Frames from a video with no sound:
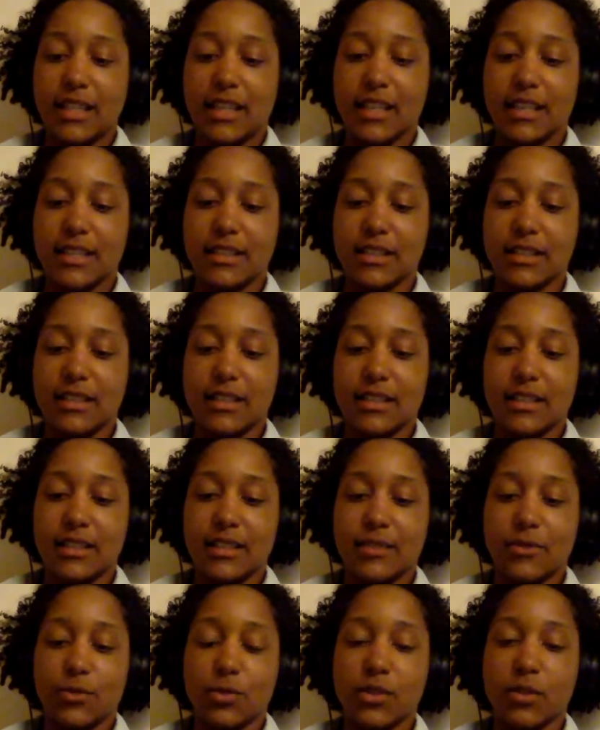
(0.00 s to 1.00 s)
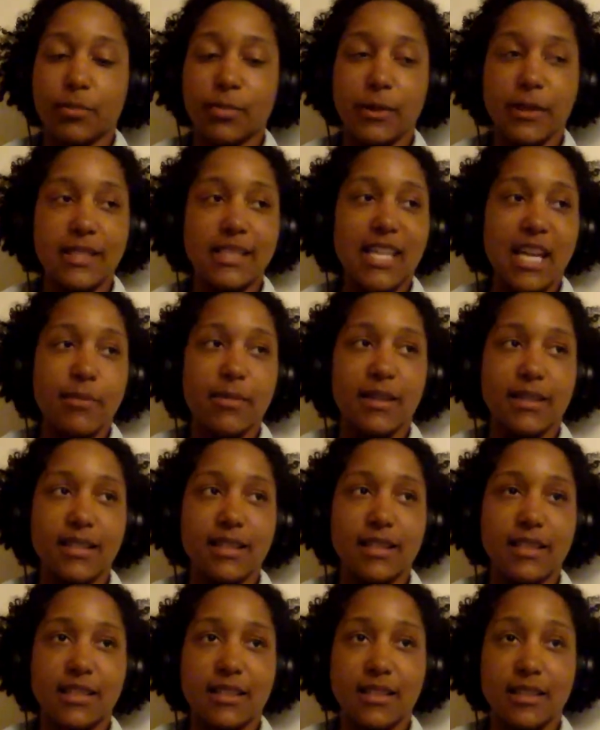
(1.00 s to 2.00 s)
And when the police came
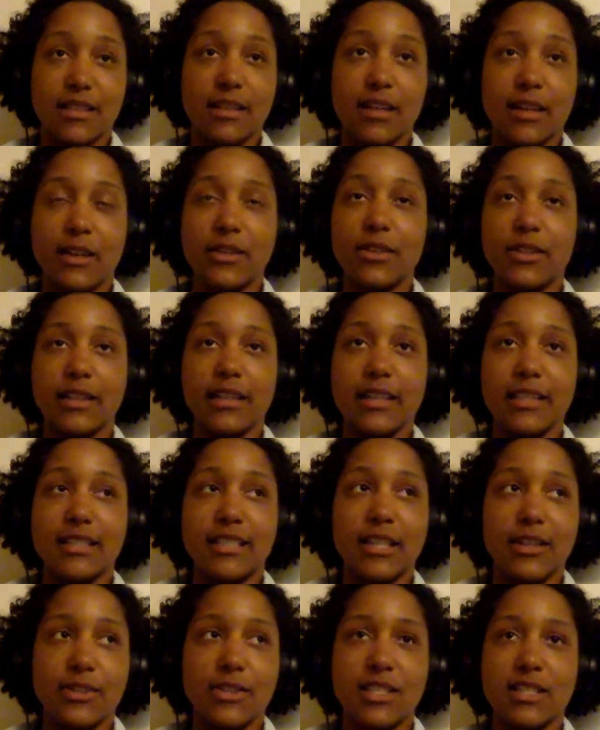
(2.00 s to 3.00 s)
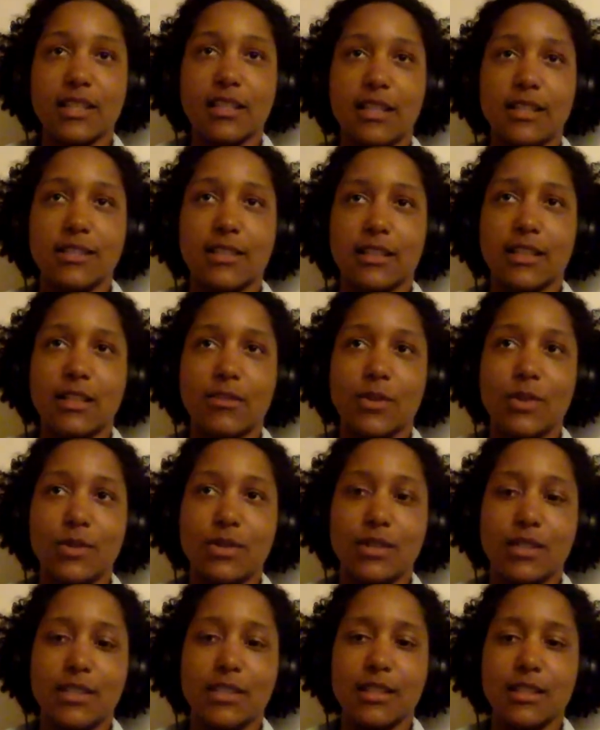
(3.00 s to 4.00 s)
into this other guy's house, he's like,
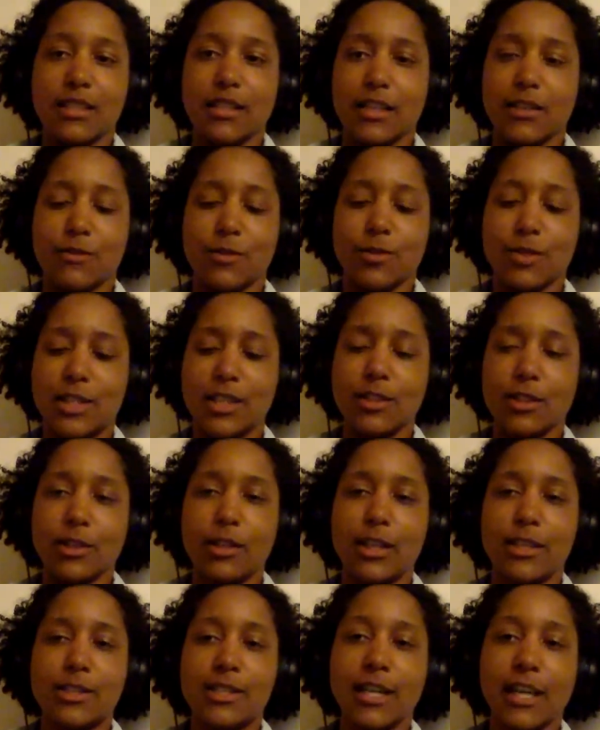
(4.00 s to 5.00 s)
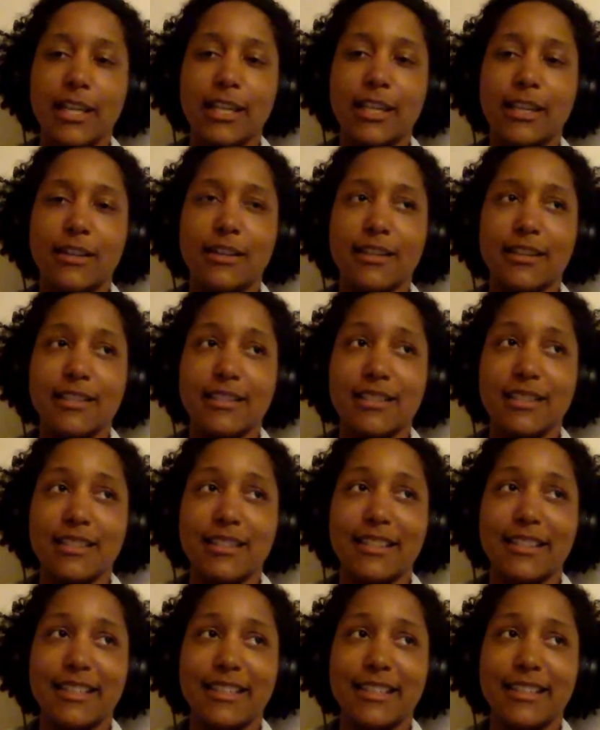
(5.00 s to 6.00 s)
have you seen a lost hiker? And I was
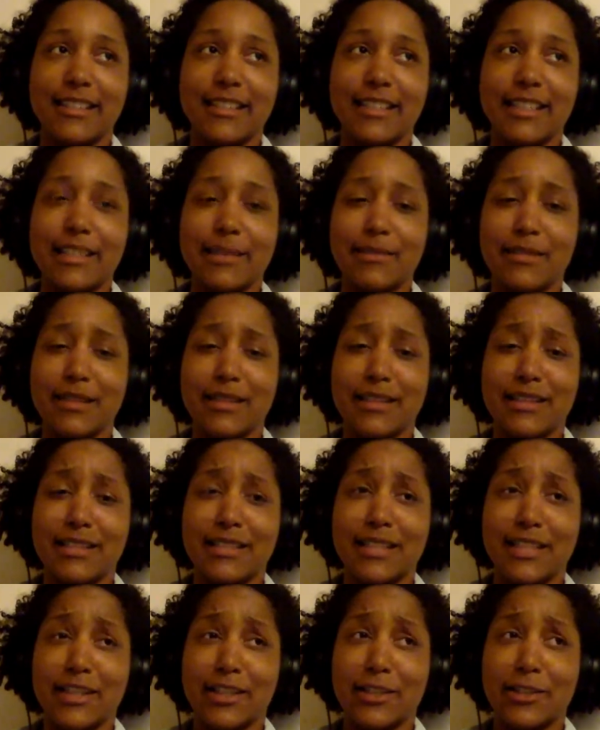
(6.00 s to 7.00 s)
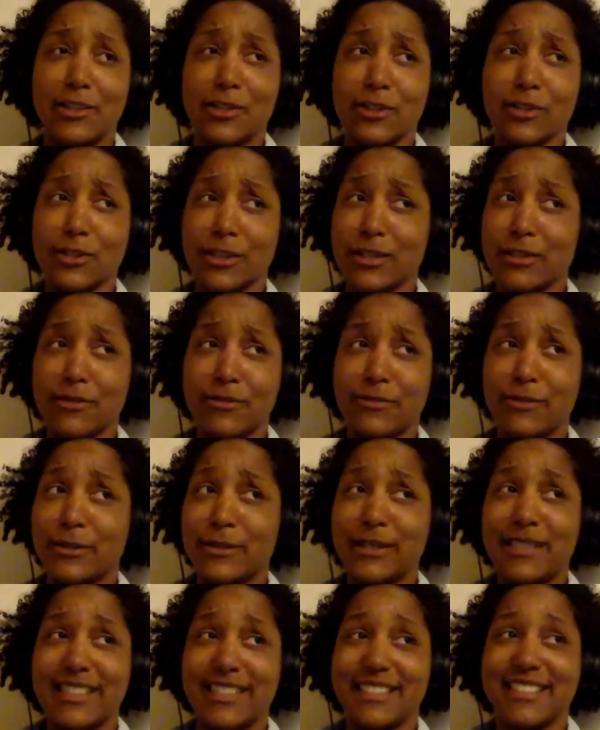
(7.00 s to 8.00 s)
like, I think I'm the lost hiker you're looking
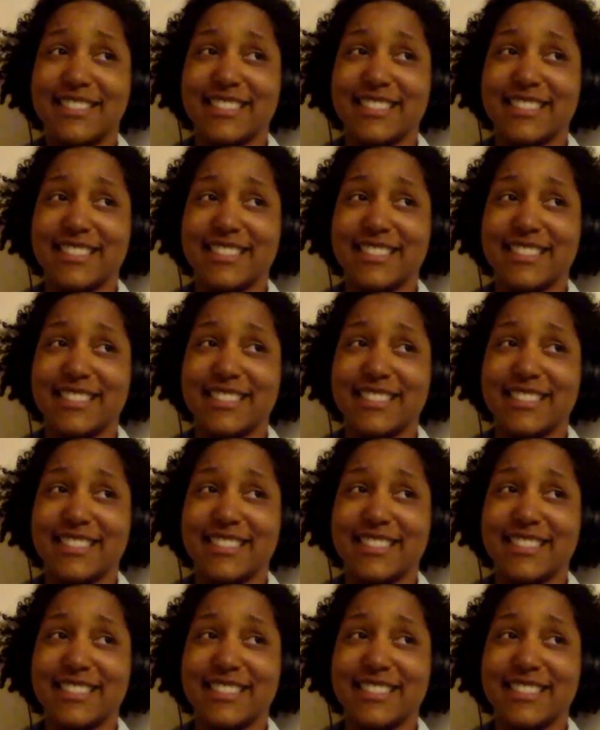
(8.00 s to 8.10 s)
for.